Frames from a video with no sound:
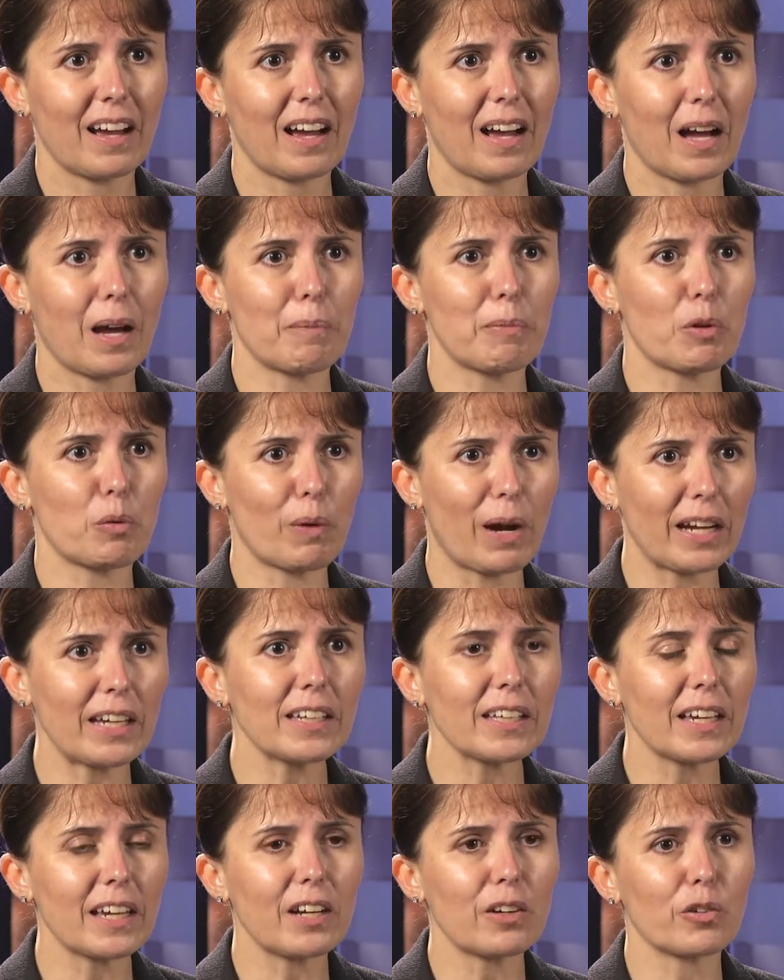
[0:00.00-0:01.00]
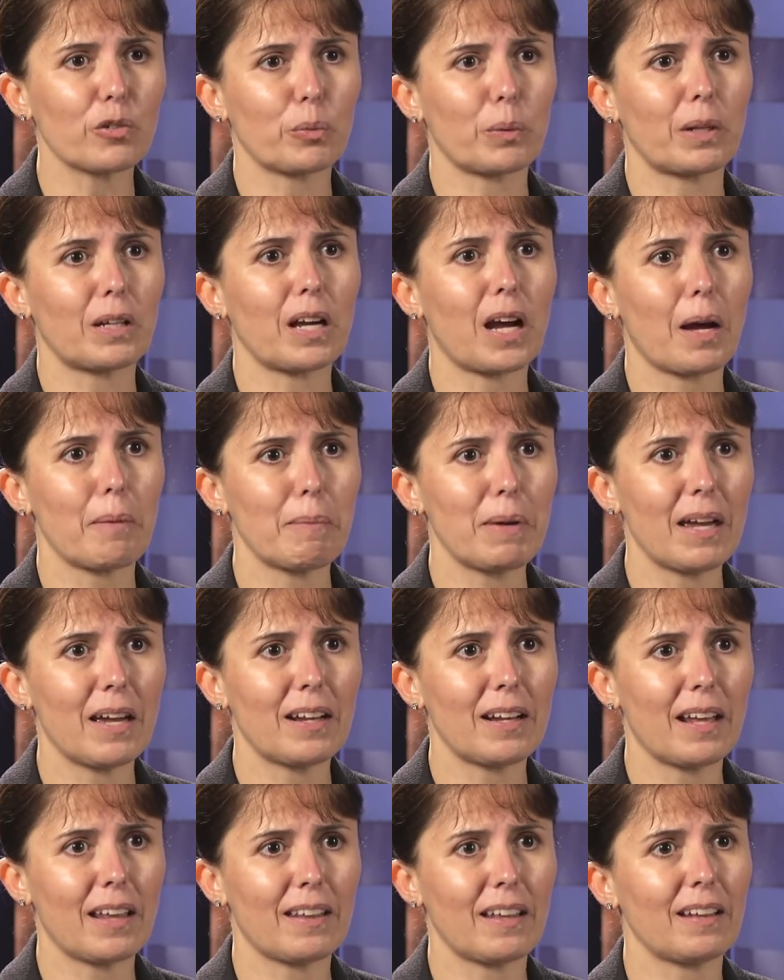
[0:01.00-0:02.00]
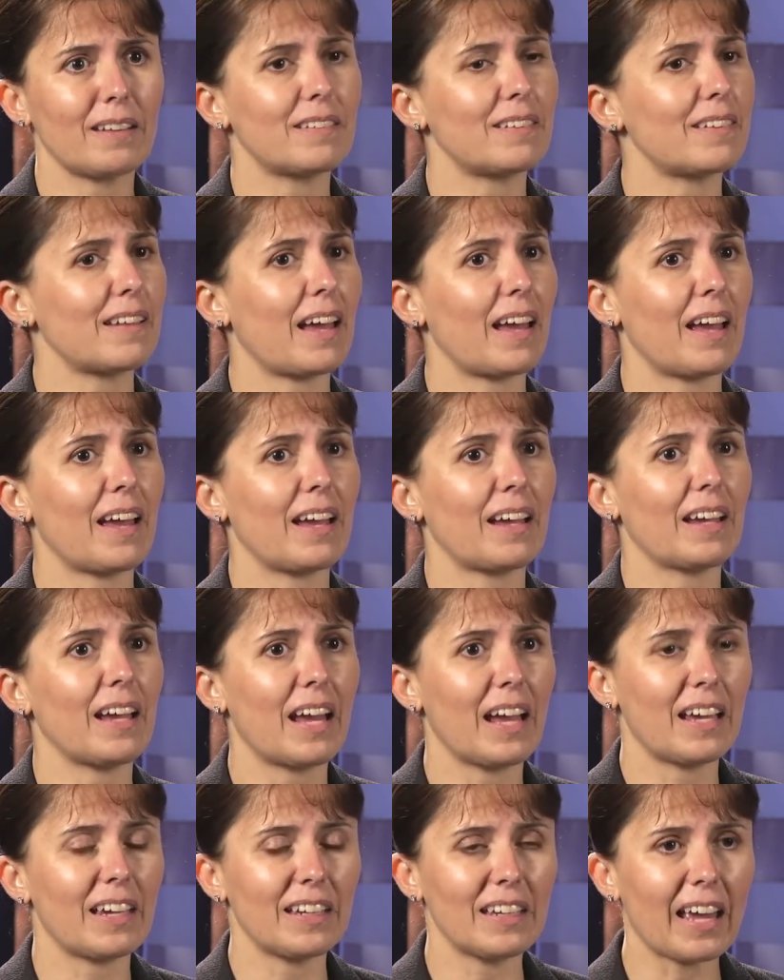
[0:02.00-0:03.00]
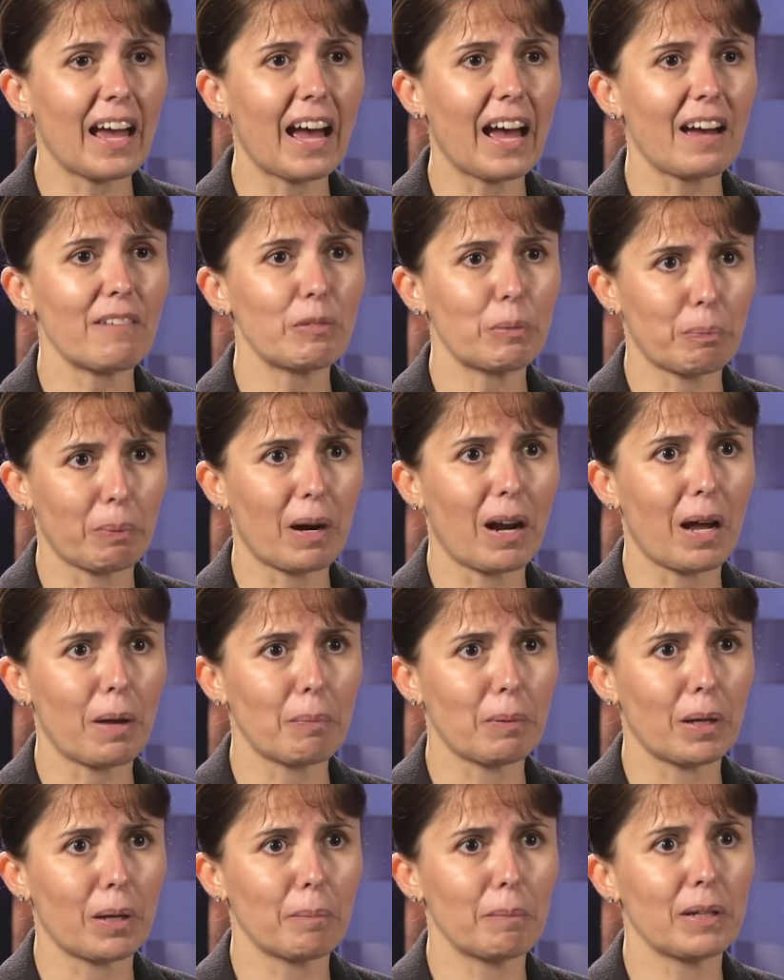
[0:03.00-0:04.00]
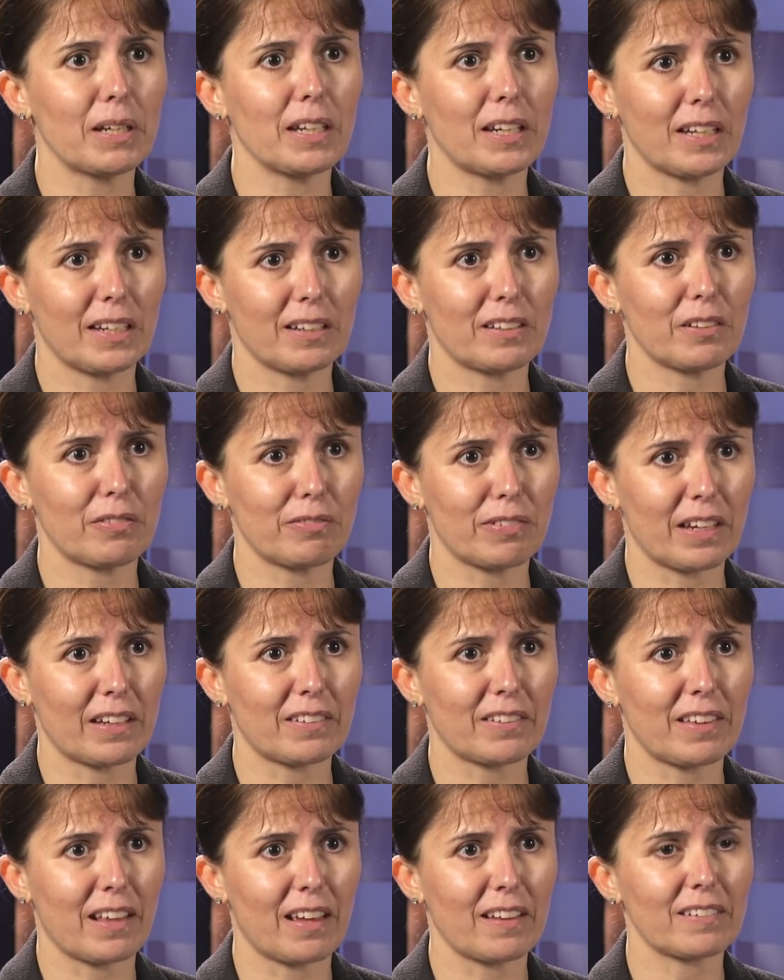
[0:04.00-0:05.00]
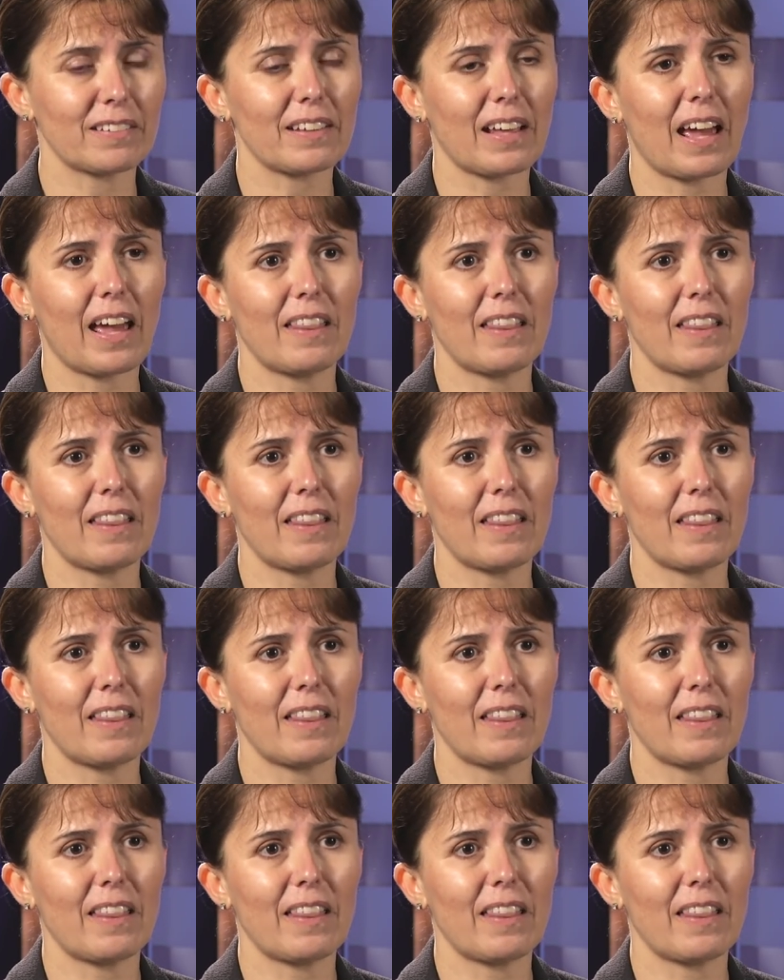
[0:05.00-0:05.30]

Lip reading: The regulators would come in and they'd say, you have a problem, you need to fix this.